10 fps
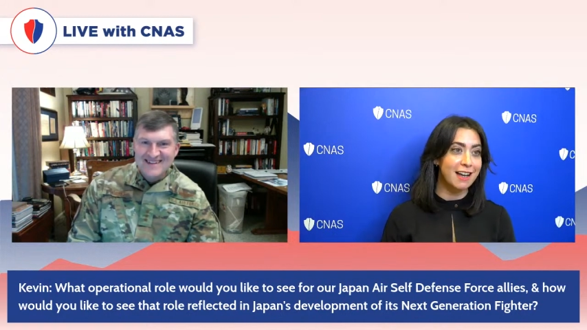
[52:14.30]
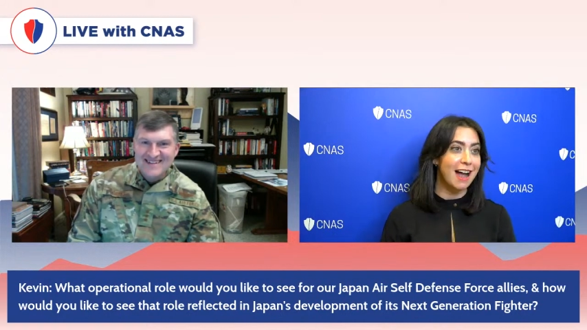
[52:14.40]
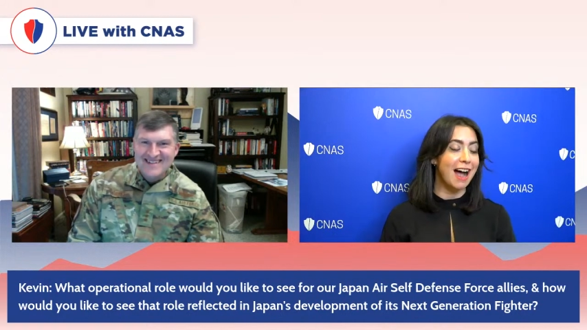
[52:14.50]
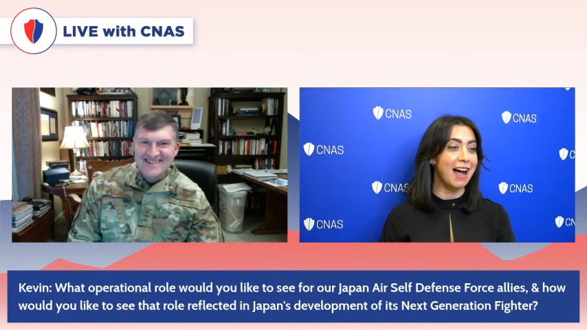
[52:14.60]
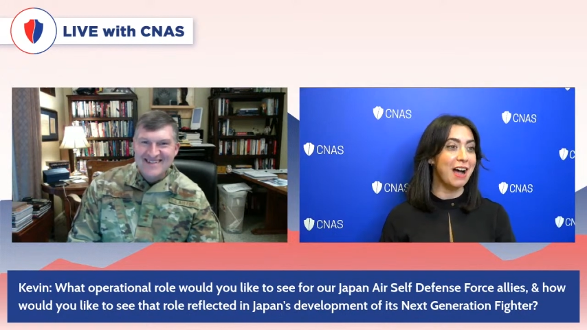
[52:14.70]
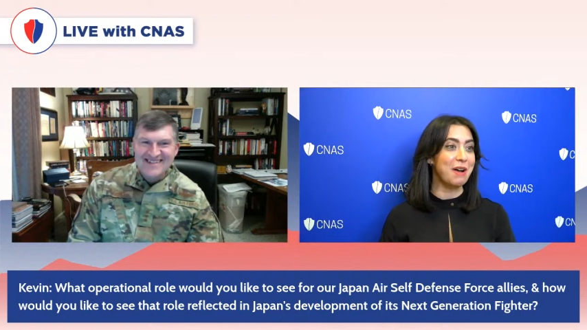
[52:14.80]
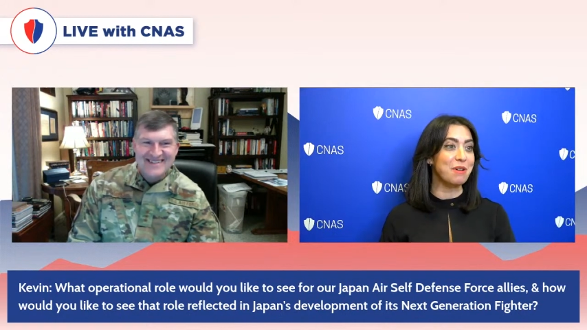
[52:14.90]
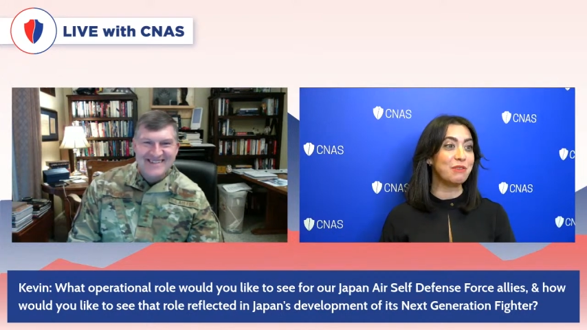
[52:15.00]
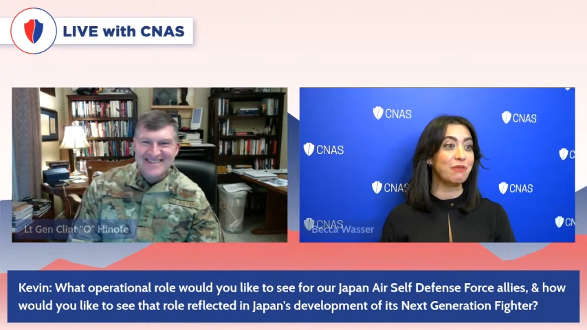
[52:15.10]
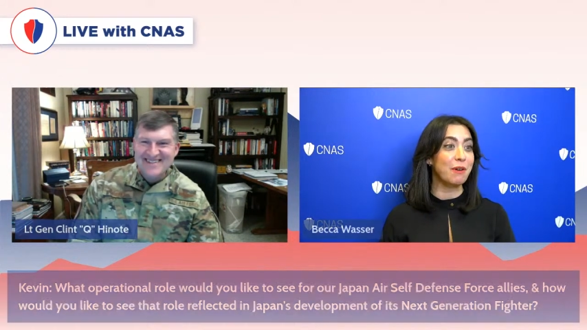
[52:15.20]
Speaker 1: Uh,
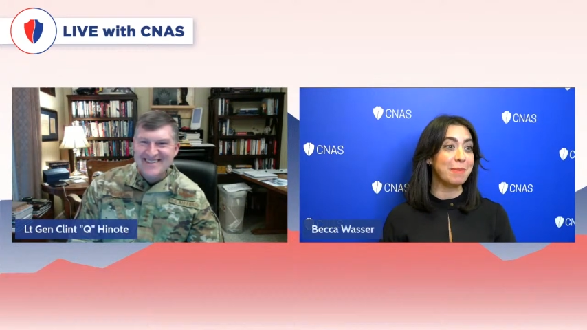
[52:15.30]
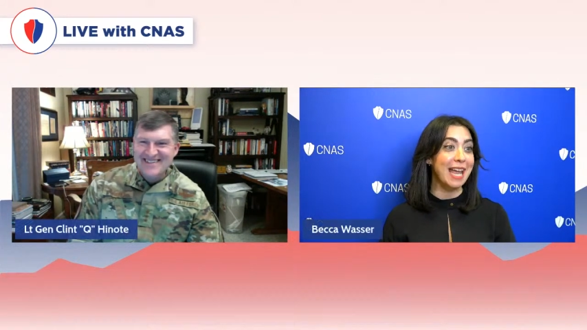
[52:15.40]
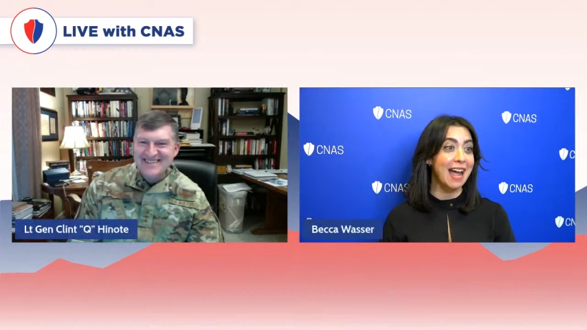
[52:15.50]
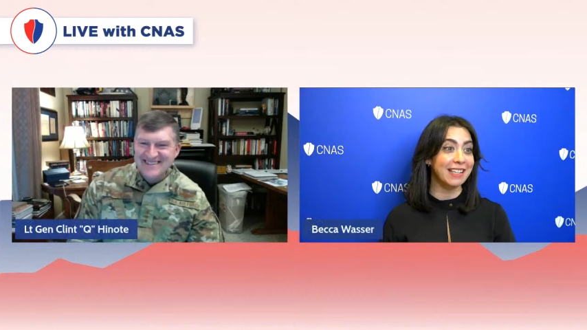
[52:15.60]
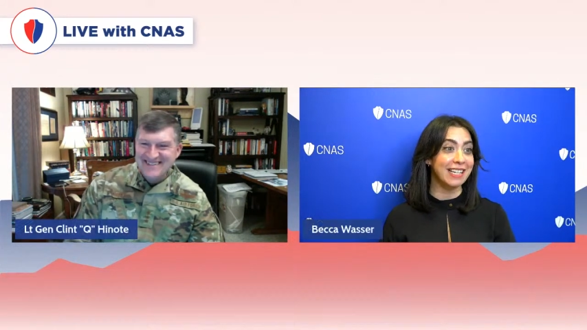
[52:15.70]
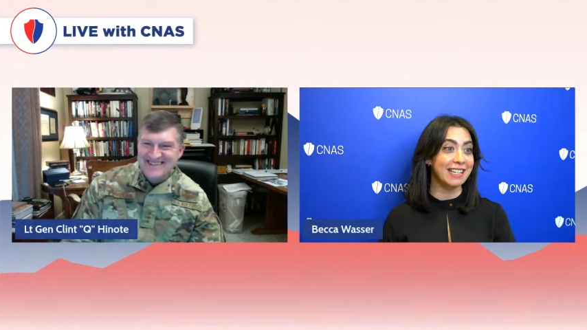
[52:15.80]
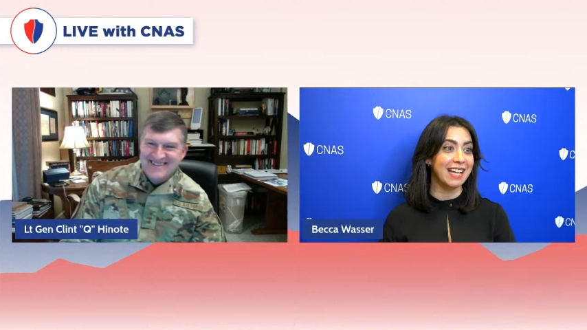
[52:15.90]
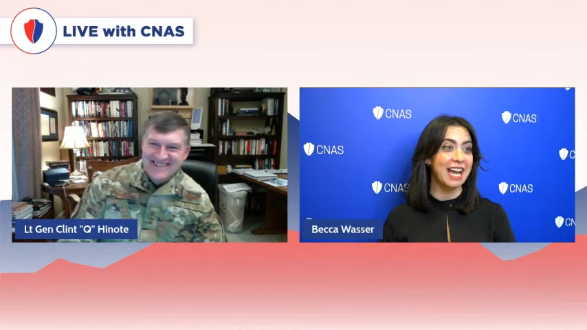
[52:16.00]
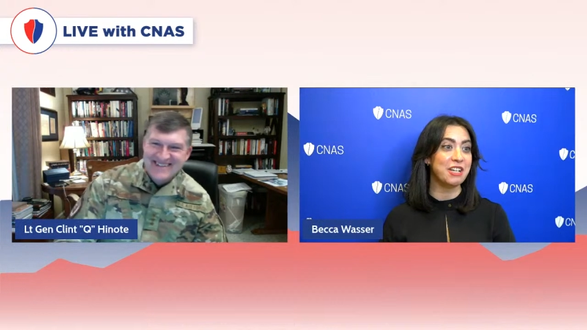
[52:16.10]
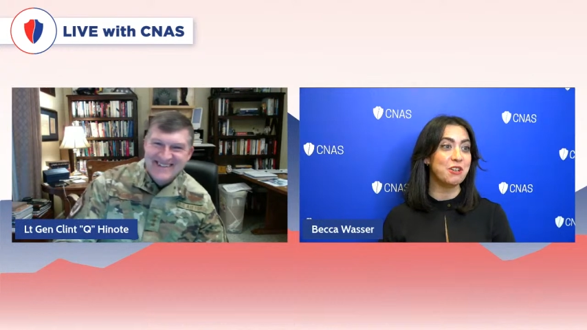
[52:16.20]
from Kelly,
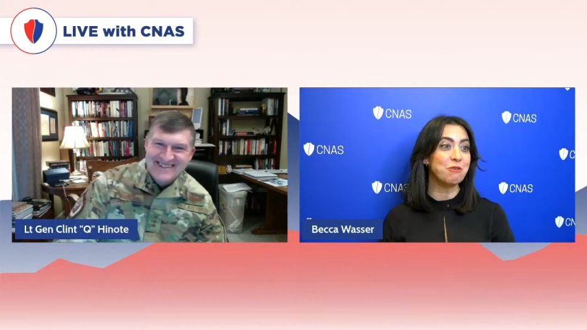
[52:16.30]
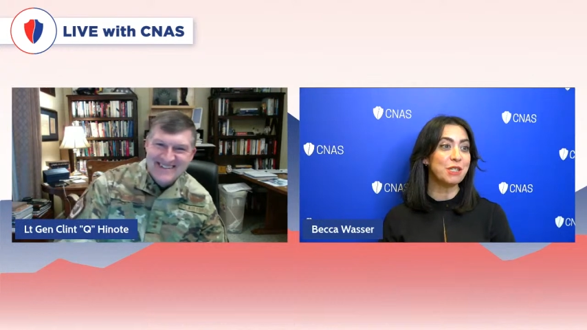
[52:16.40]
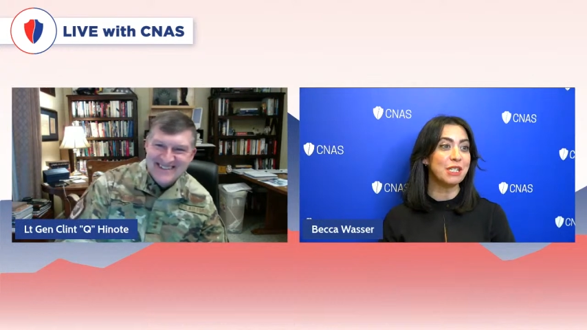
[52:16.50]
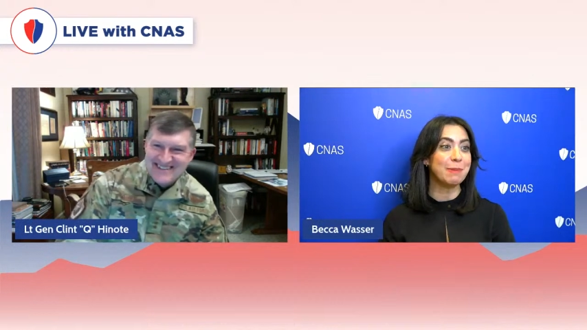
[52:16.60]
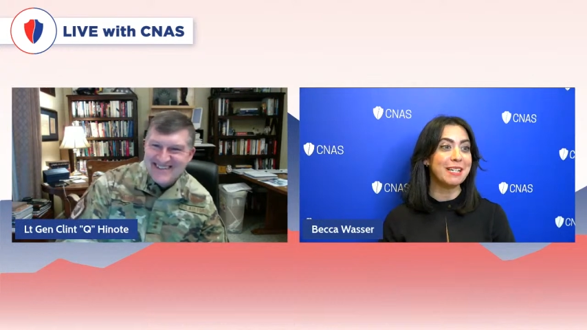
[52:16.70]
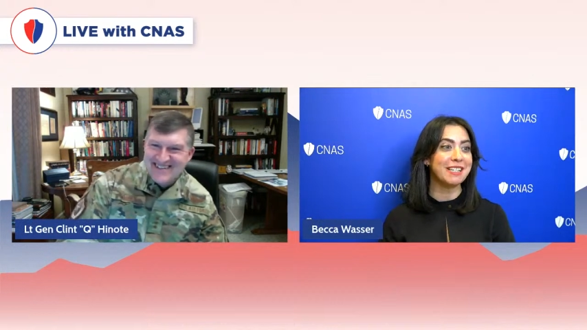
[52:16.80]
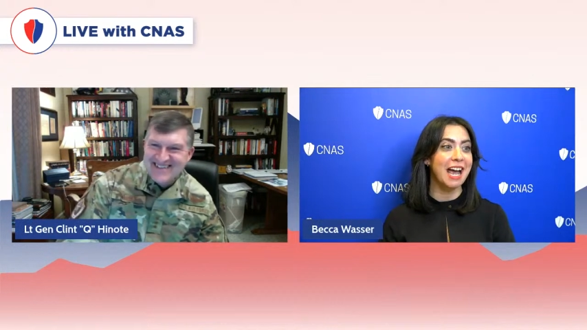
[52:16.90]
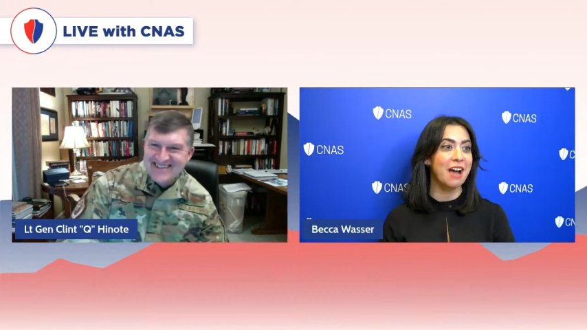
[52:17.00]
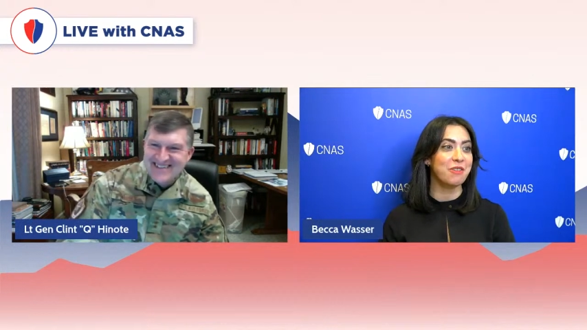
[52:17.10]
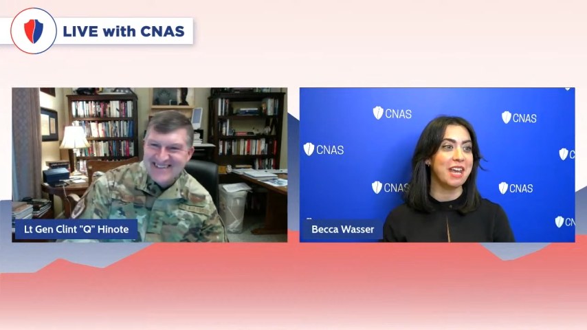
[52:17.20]
can you speak to
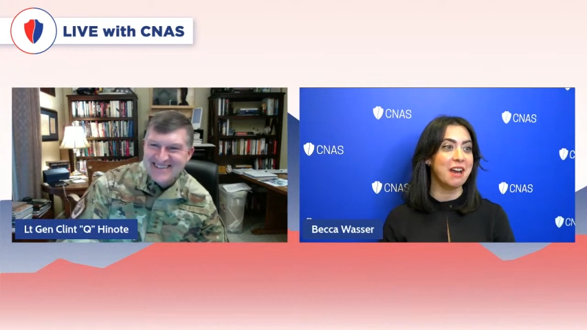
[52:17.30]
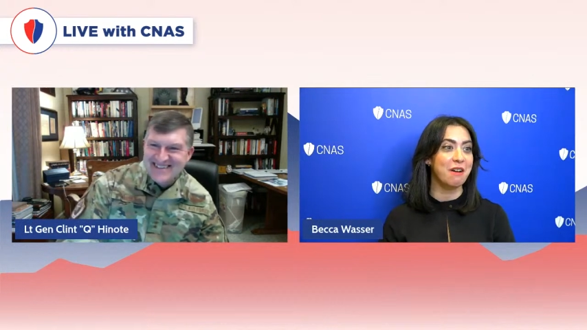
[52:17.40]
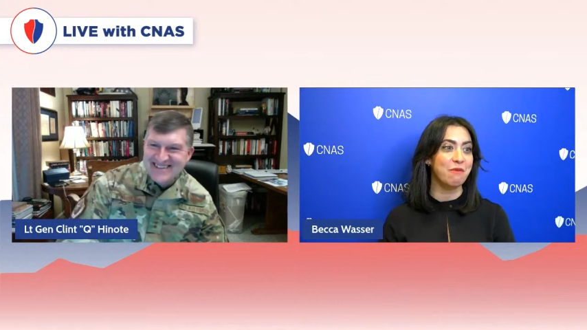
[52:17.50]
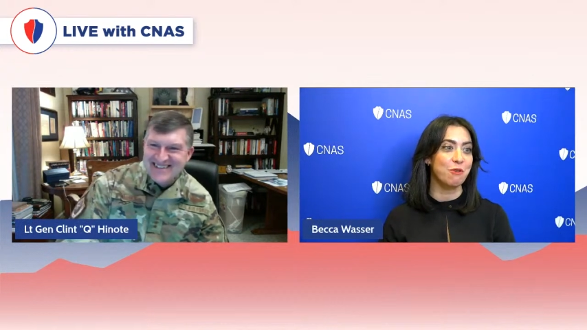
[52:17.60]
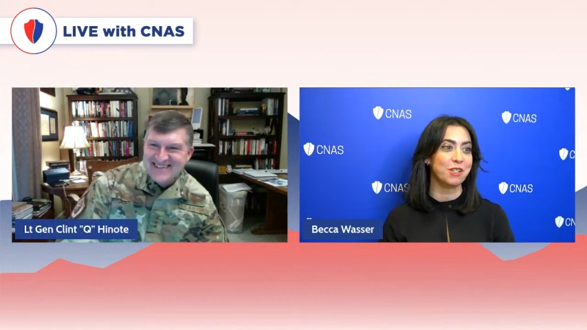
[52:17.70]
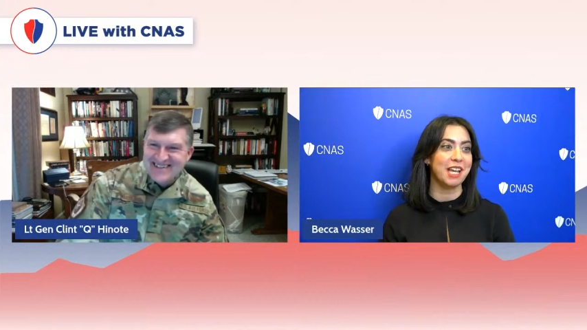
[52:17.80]
how the Air Force